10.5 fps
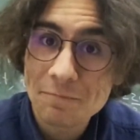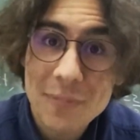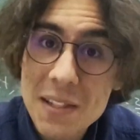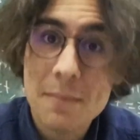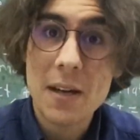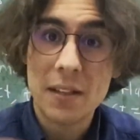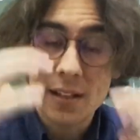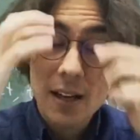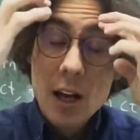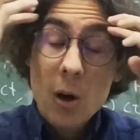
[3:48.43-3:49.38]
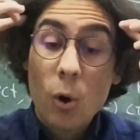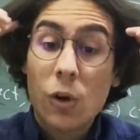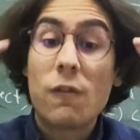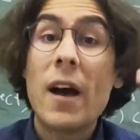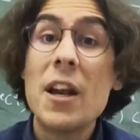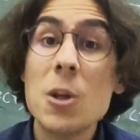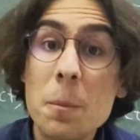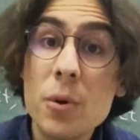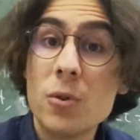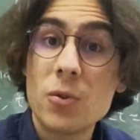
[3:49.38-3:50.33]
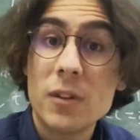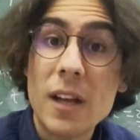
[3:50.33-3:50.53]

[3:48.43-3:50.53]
Doesn't matter. Or when you put